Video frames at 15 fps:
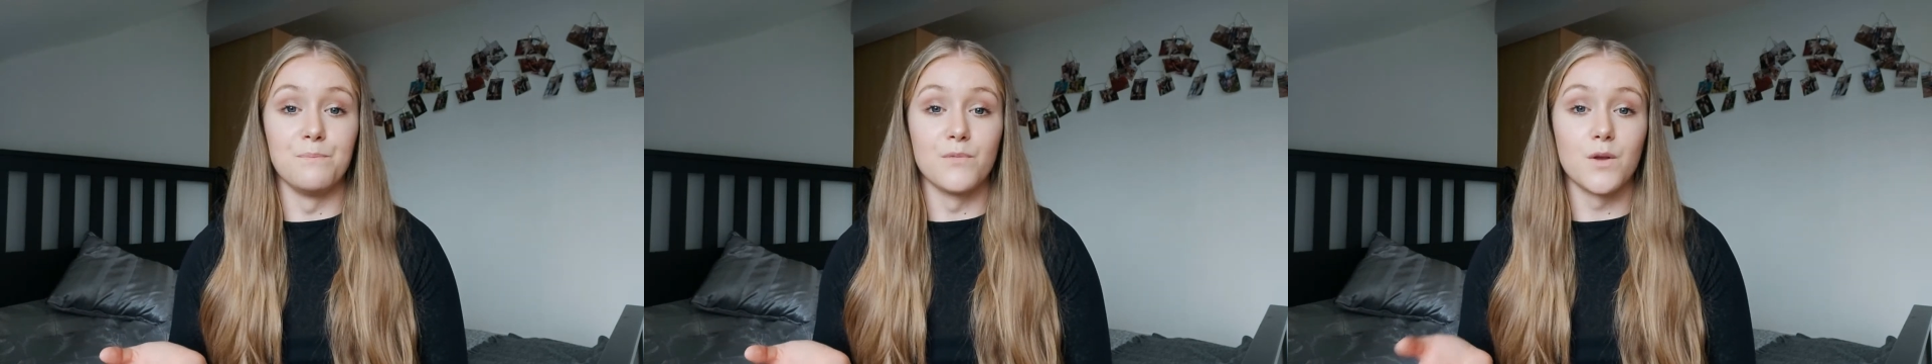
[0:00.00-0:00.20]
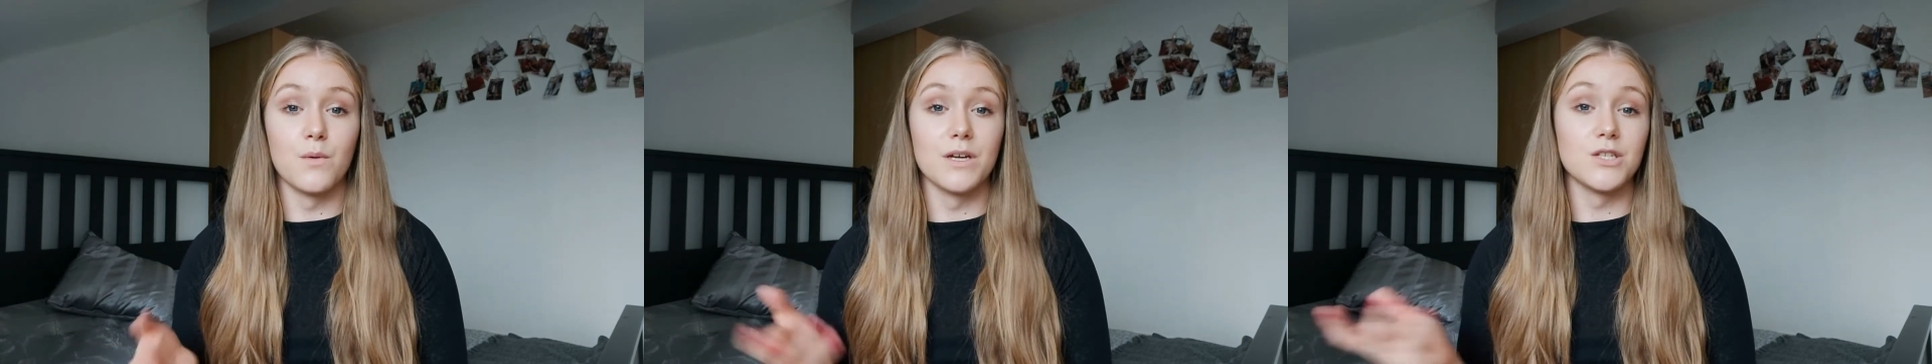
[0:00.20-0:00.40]

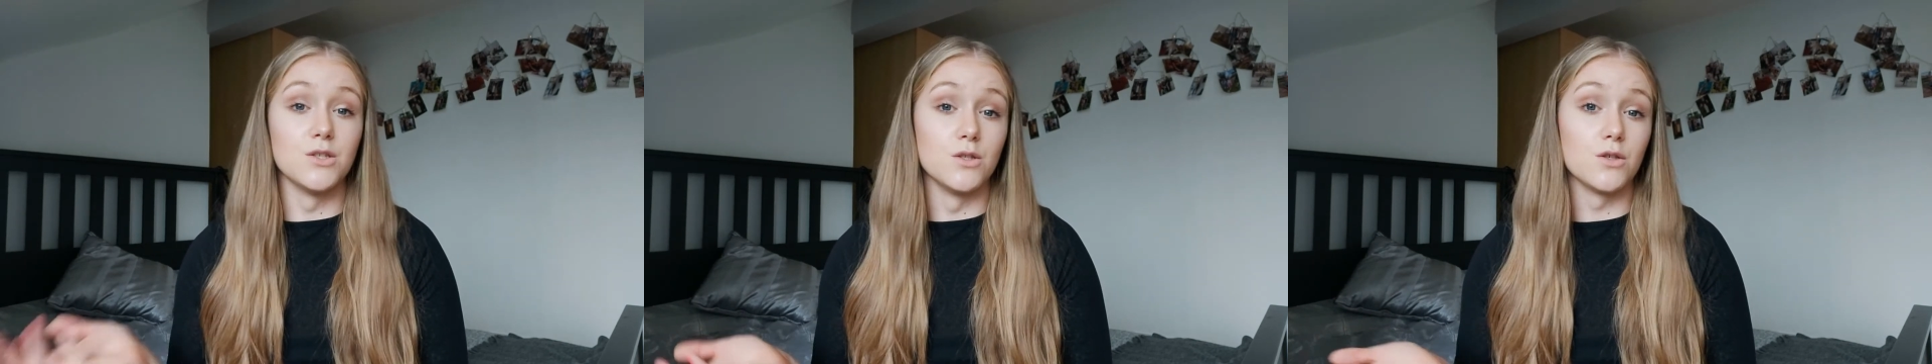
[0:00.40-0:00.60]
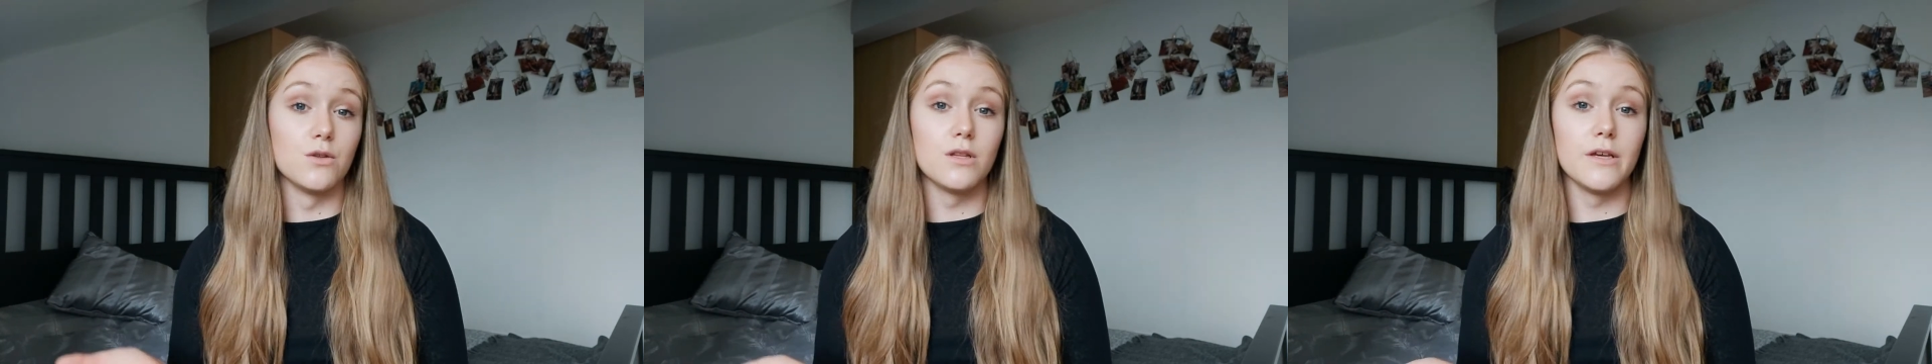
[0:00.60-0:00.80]

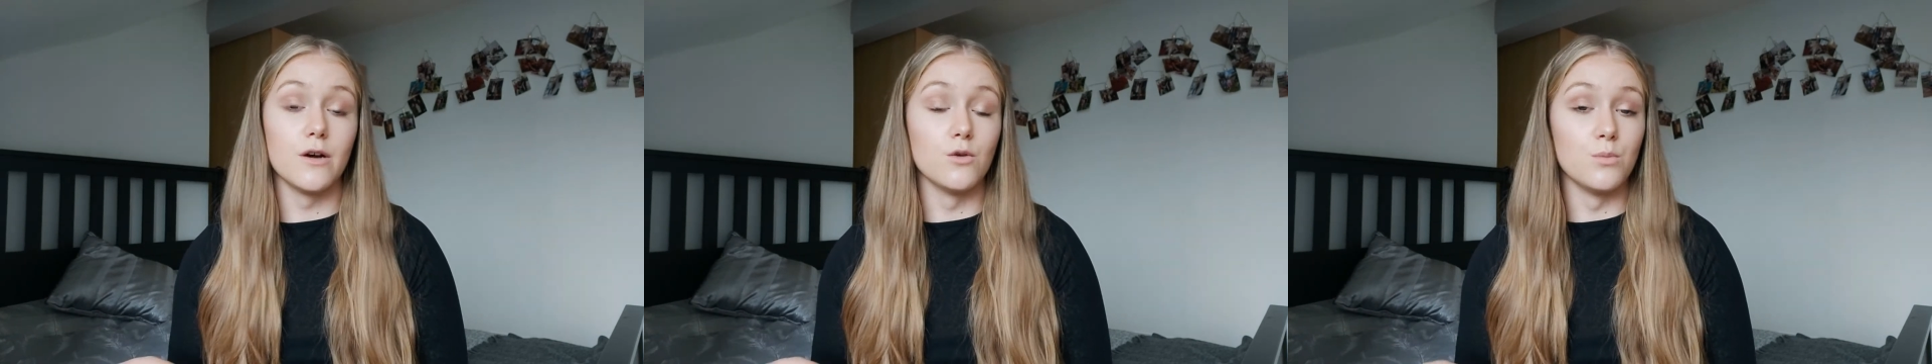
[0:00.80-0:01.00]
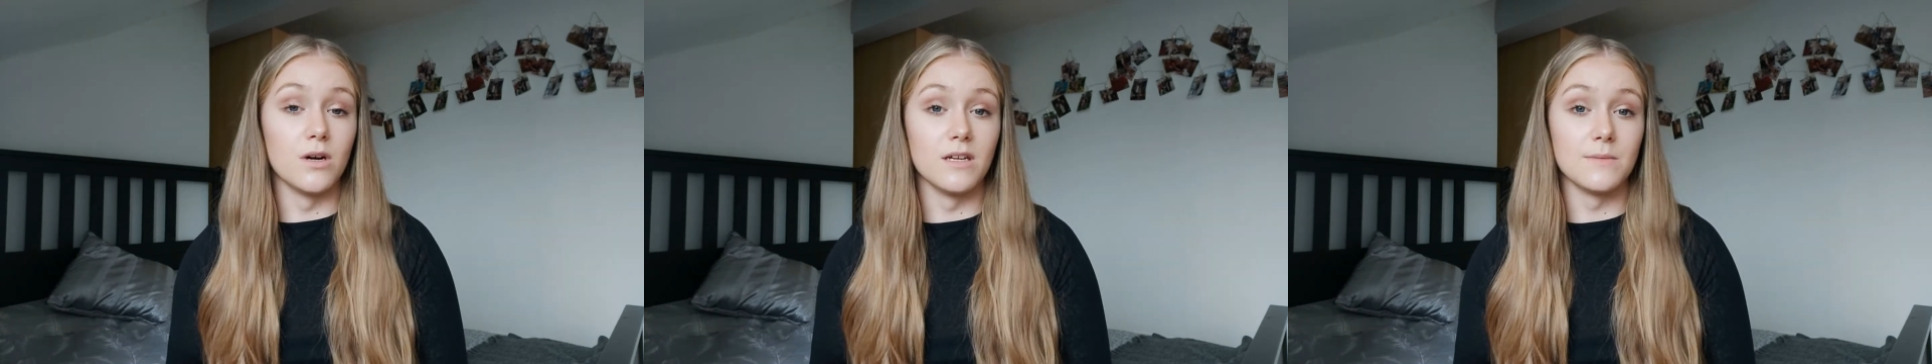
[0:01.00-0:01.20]
questions on the
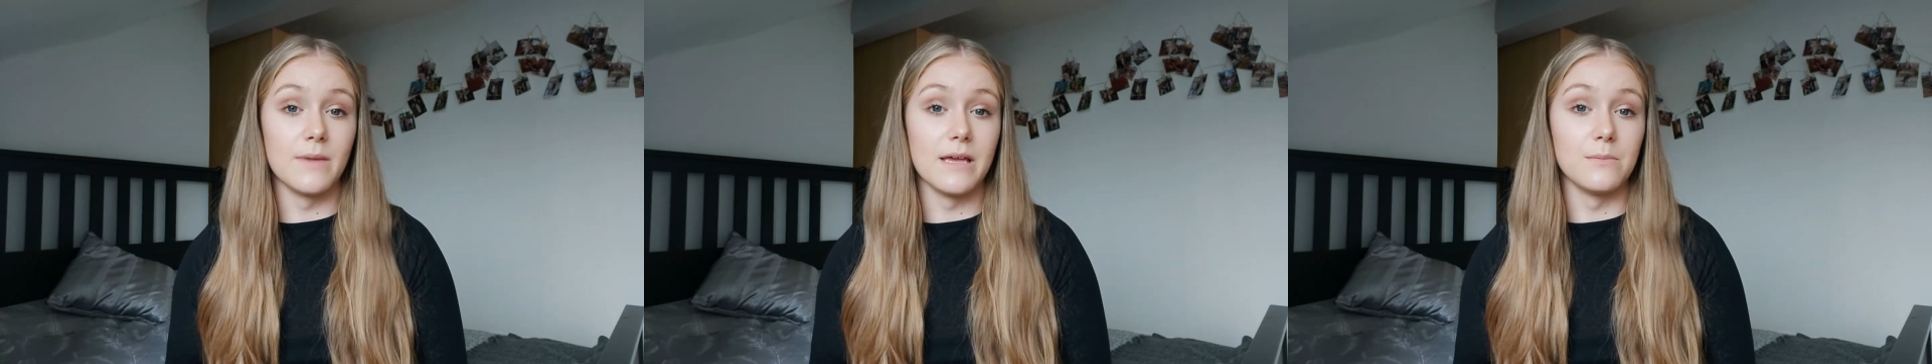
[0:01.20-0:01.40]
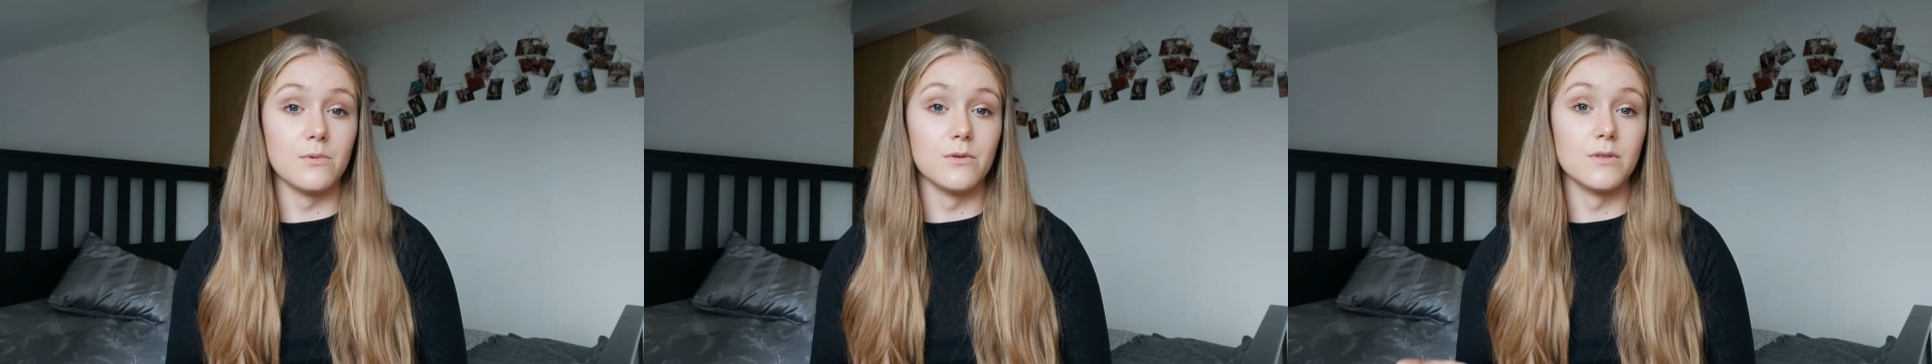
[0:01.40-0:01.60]
old past
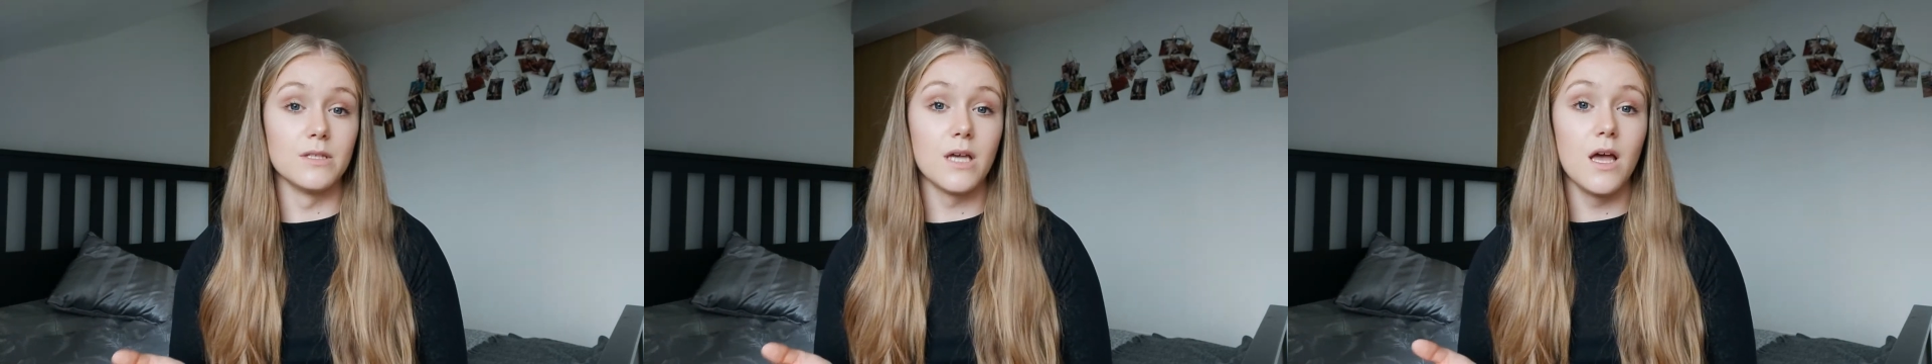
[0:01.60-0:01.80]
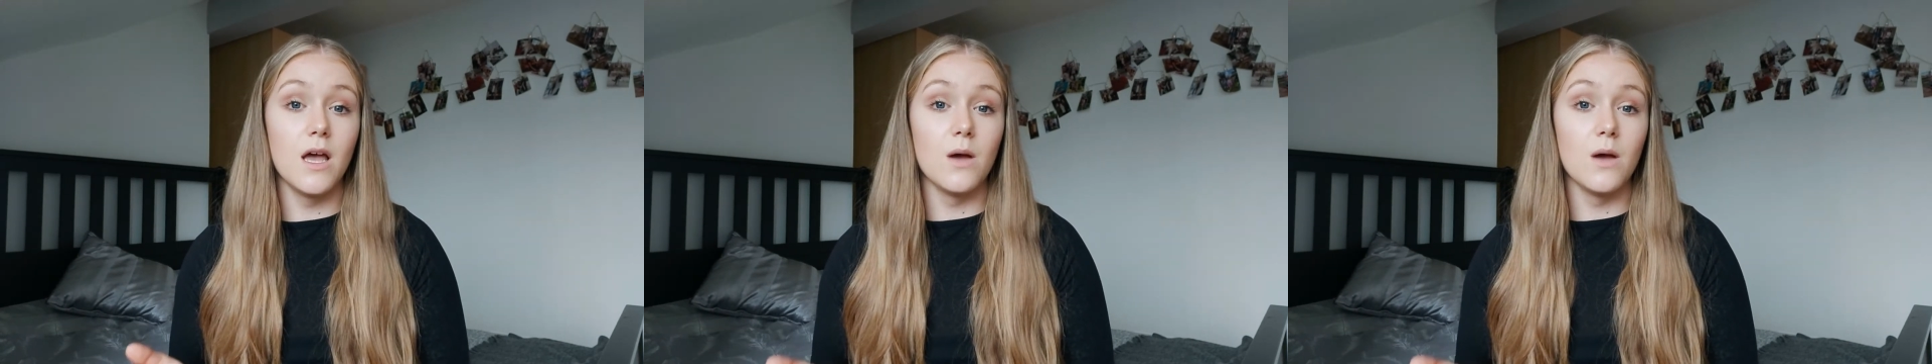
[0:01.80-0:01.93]
papers